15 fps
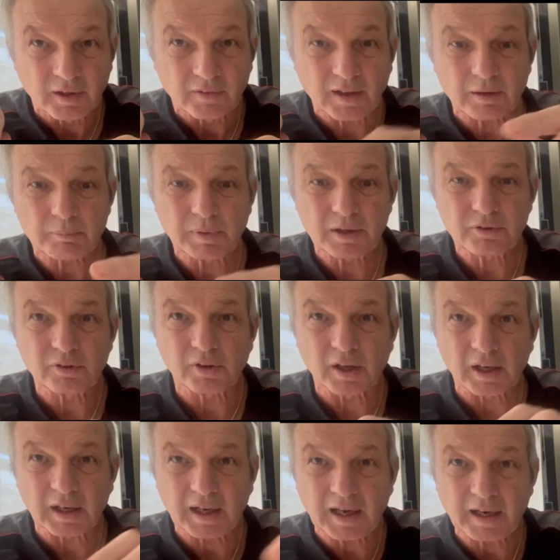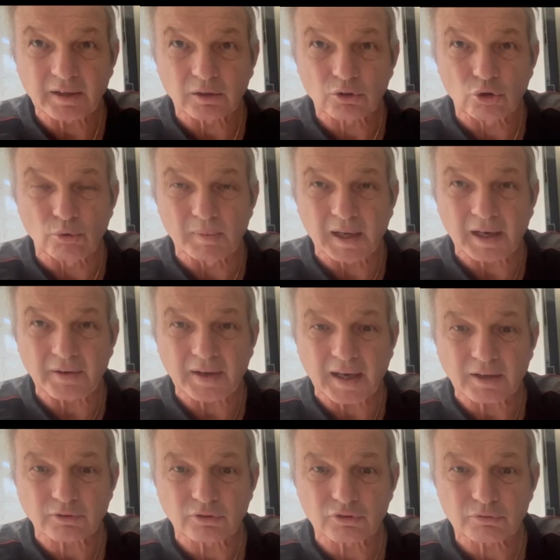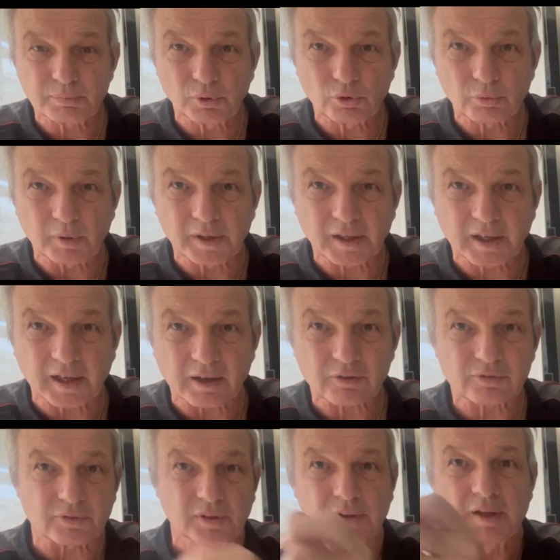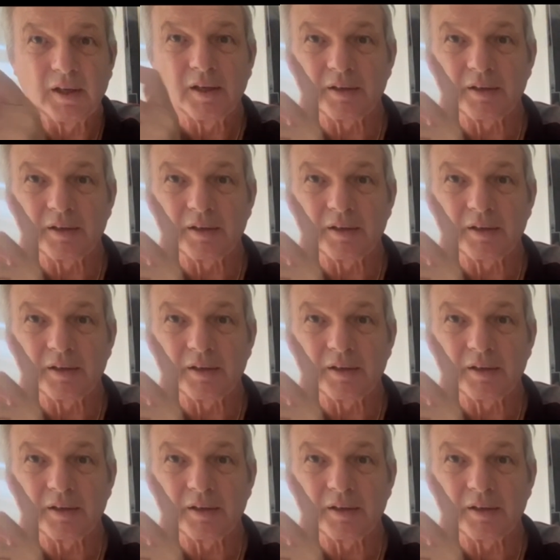That means that the line will come out nice and smooth when you're casting.